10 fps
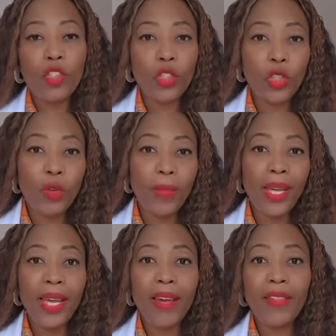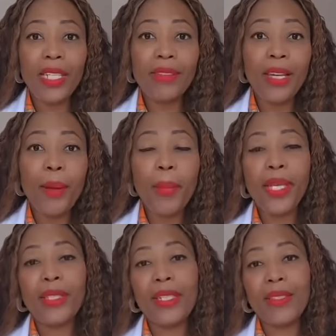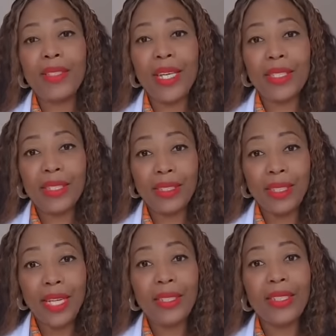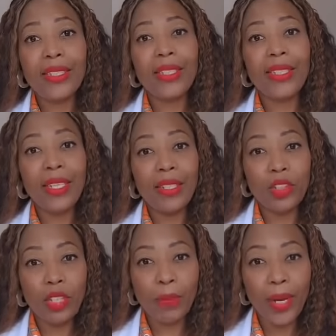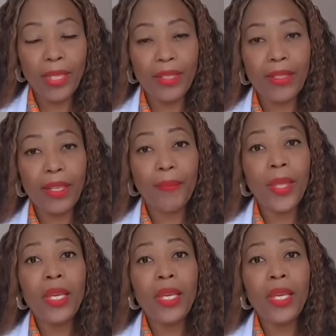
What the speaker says: So you might have an ectopic that is not detected till later in the pregnancy.